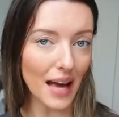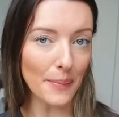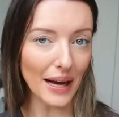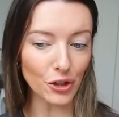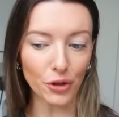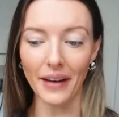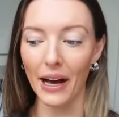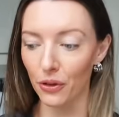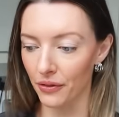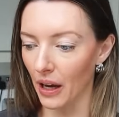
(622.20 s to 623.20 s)
a batch of
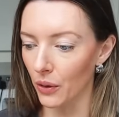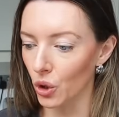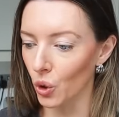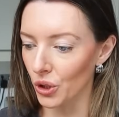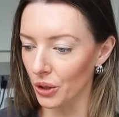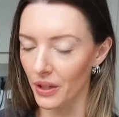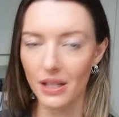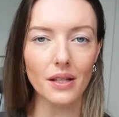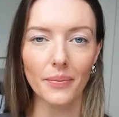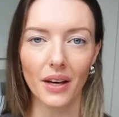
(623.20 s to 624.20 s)
elderflower cordial. This
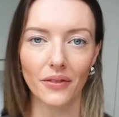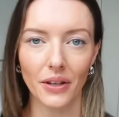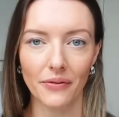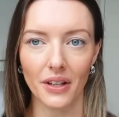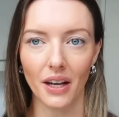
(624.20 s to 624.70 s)
is something I've done for the